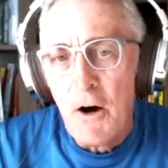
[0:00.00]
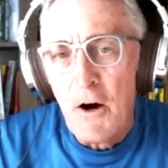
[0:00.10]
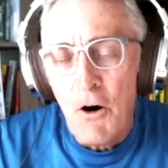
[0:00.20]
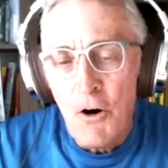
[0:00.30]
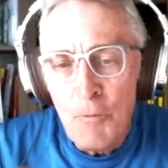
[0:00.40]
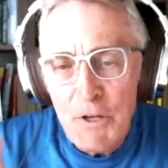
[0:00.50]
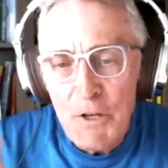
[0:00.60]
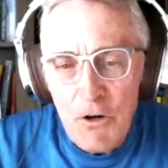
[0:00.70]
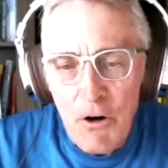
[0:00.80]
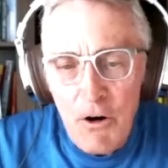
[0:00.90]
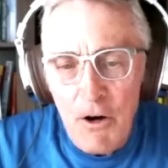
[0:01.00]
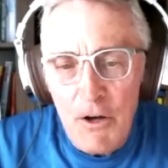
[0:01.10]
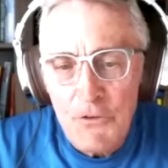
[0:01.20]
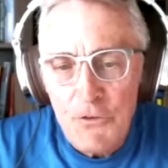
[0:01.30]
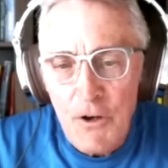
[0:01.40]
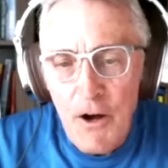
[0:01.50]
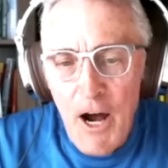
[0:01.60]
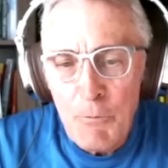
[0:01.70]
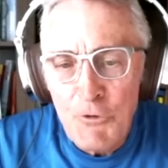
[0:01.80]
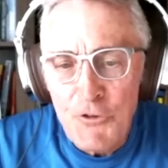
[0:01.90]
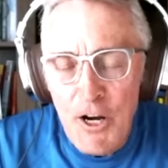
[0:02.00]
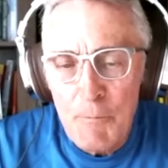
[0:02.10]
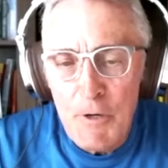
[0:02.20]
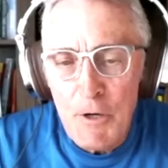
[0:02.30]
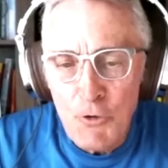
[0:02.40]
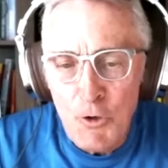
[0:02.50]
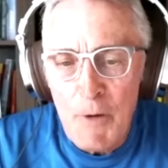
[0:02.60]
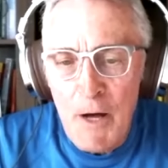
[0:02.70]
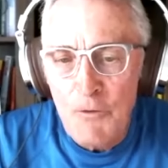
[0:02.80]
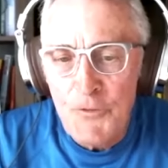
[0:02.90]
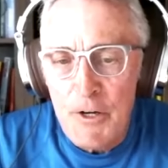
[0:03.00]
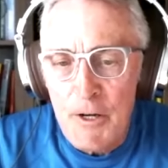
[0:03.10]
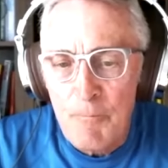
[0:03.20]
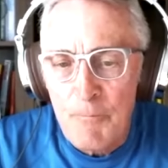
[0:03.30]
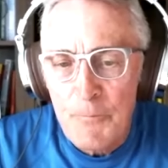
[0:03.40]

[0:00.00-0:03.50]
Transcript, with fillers: All because I was trying to be a role model for him.